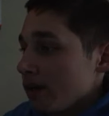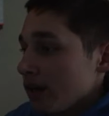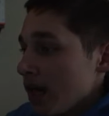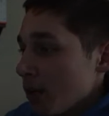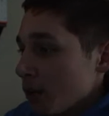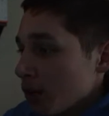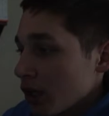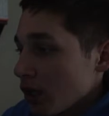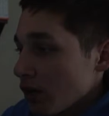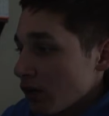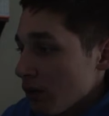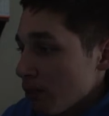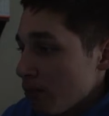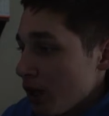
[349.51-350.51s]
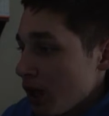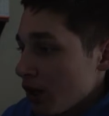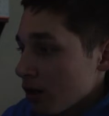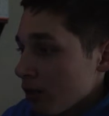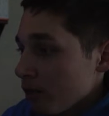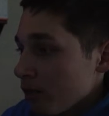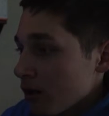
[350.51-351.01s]
Now we're gonna go from the
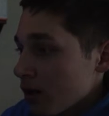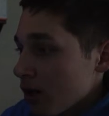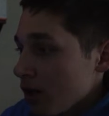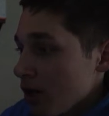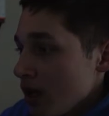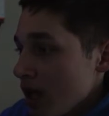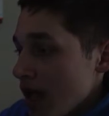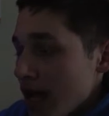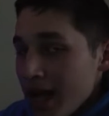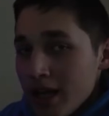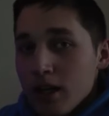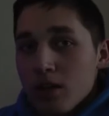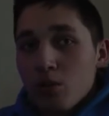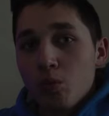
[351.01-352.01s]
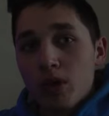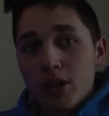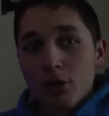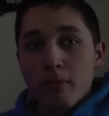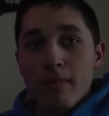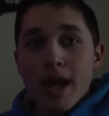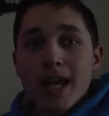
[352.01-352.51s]
bottom, and when
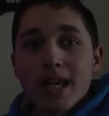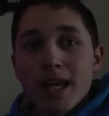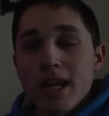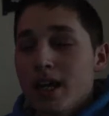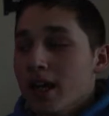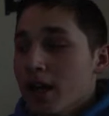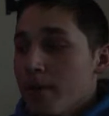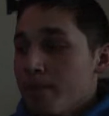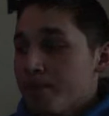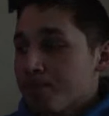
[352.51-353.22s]
you're messing